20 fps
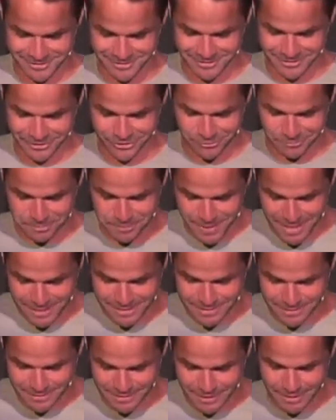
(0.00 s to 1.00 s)
Your
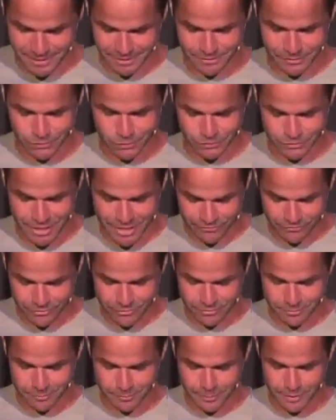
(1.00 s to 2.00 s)
best things will
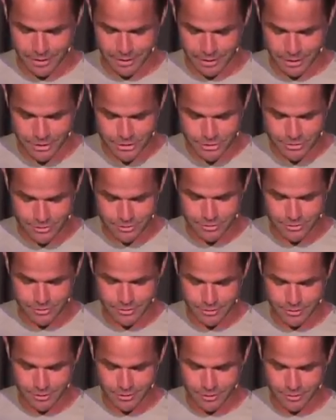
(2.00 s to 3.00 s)
never be injured
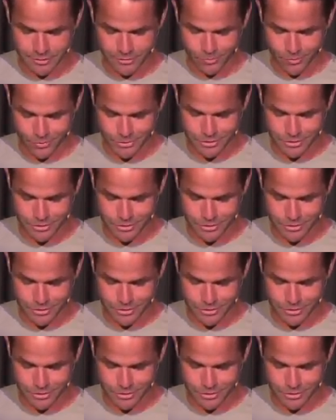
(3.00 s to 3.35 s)
or